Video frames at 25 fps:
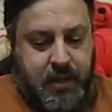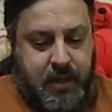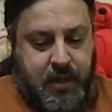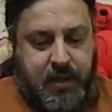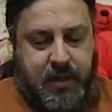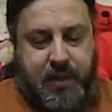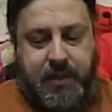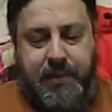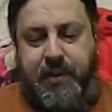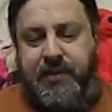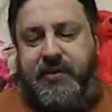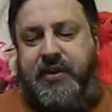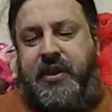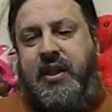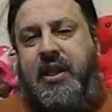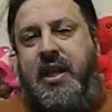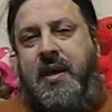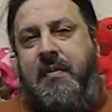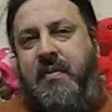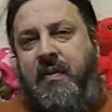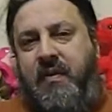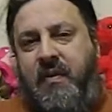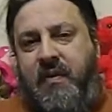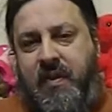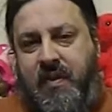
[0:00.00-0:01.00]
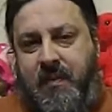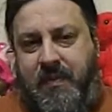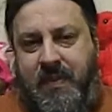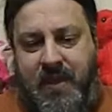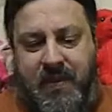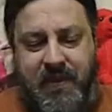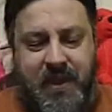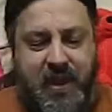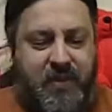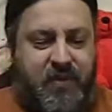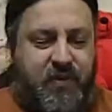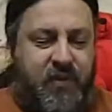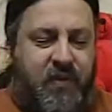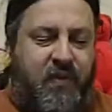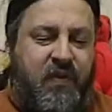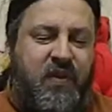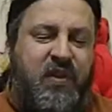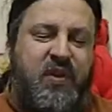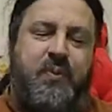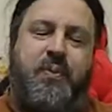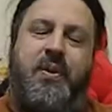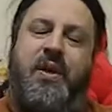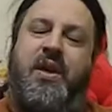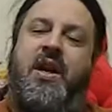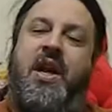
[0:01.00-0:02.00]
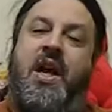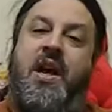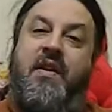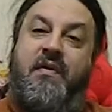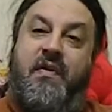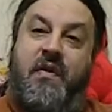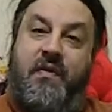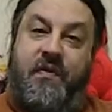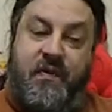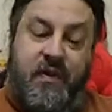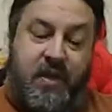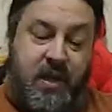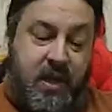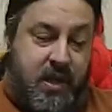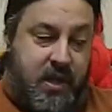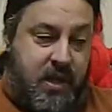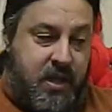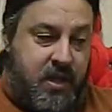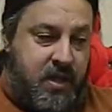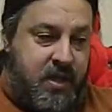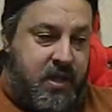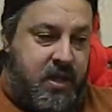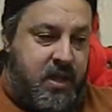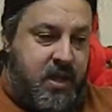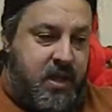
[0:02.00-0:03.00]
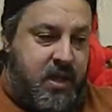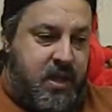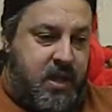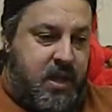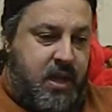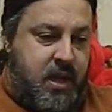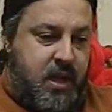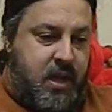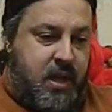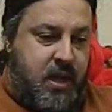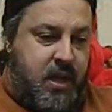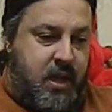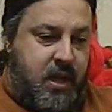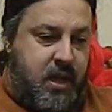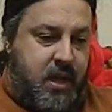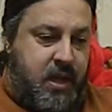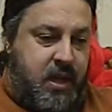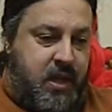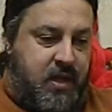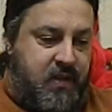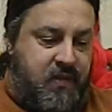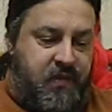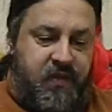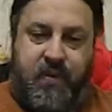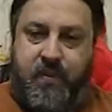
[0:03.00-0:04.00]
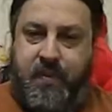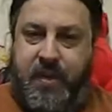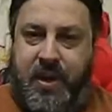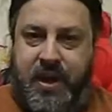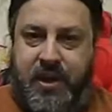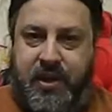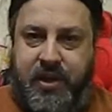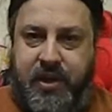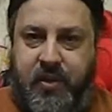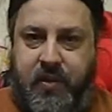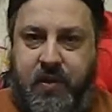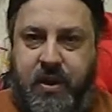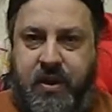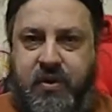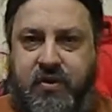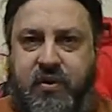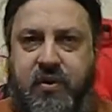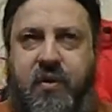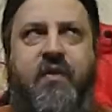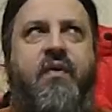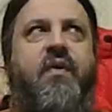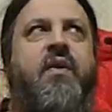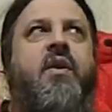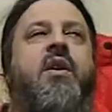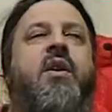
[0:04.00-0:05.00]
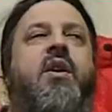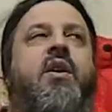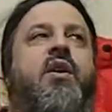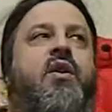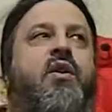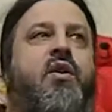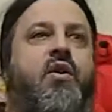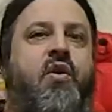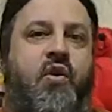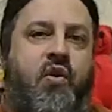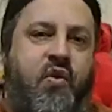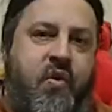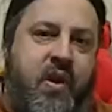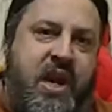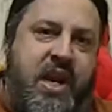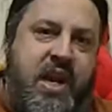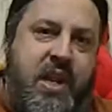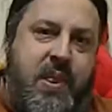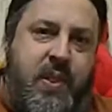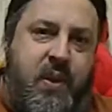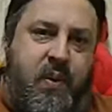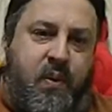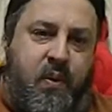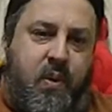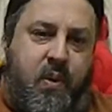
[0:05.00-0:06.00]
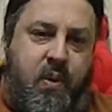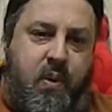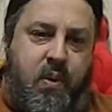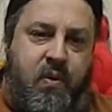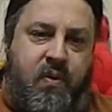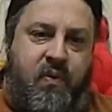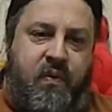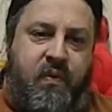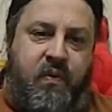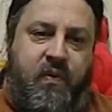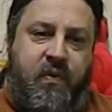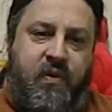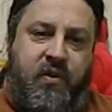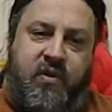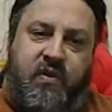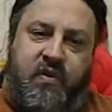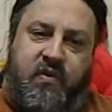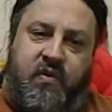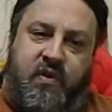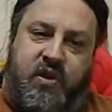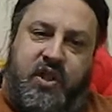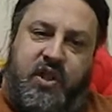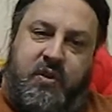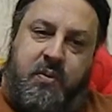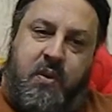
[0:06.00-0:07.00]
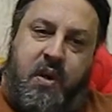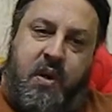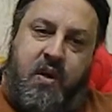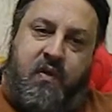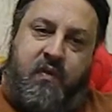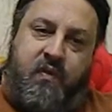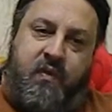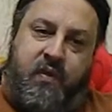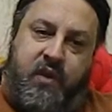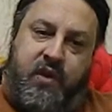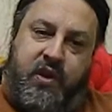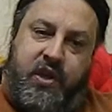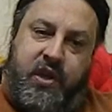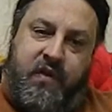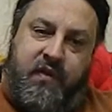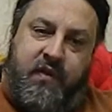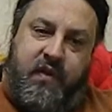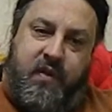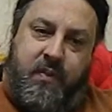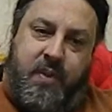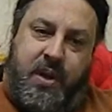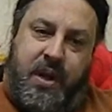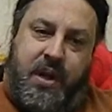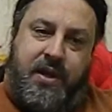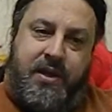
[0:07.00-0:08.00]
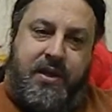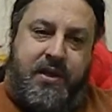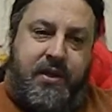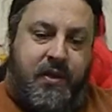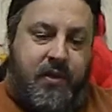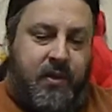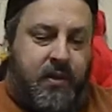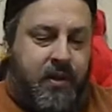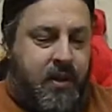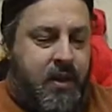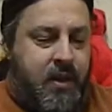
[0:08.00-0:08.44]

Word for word: Uh, there's a number of them that, that sort of split off of, uh, uh, of Ubuntu and sort of created their own small version of Ubuntu.